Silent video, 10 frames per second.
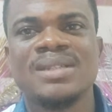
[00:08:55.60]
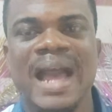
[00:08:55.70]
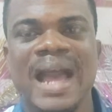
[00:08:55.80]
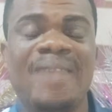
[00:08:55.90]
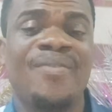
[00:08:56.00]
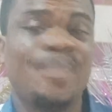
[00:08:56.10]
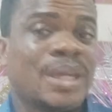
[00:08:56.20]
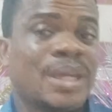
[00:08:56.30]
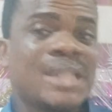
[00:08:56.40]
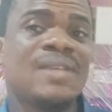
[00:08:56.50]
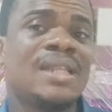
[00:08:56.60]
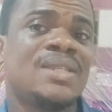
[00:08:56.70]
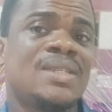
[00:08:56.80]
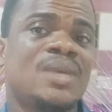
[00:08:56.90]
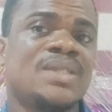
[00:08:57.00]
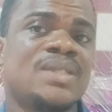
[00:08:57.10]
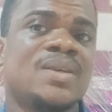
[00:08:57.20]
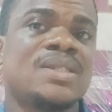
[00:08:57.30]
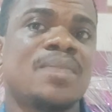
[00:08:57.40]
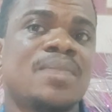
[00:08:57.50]
I've been receiving these
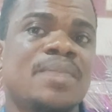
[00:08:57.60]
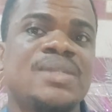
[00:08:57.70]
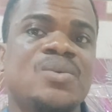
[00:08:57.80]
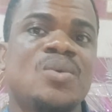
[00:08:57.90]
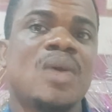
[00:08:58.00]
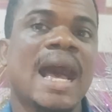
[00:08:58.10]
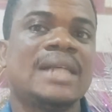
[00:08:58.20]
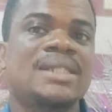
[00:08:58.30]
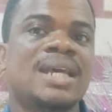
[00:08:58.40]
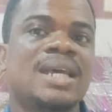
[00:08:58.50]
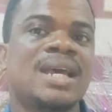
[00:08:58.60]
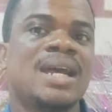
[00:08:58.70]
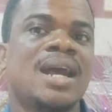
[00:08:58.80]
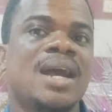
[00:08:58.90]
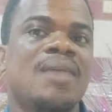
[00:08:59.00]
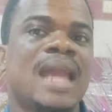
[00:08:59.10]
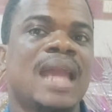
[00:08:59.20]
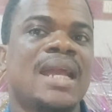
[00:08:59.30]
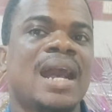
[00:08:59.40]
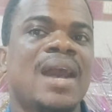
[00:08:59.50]
questions. Some person will ask,
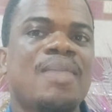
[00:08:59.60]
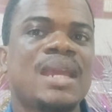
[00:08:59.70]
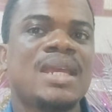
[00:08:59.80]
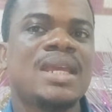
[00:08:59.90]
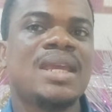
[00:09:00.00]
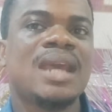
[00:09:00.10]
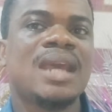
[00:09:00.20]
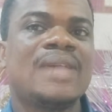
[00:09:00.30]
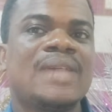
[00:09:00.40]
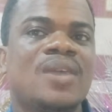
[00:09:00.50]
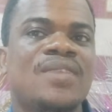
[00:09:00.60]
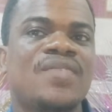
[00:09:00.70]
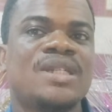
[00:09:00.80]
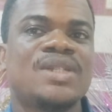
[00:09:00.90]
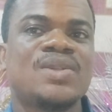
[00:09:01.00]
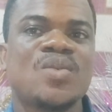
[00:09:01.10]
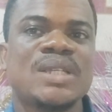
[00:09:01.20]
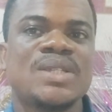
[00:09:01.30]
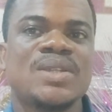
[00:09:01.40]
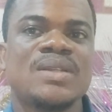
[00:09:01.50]
like, how many out of the 42
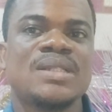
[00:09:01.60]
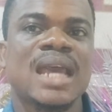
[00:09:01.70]
questions,